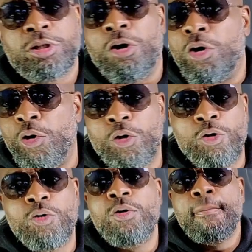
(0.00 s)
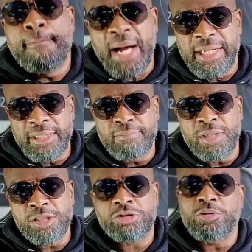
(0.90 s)
the whole Biden
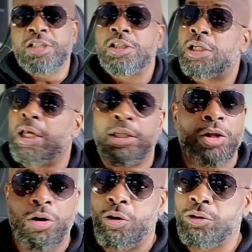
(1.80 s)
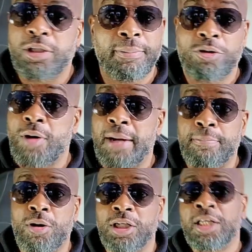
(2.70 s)
administration and the whole Democrat
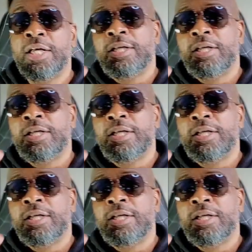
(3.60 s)
Party.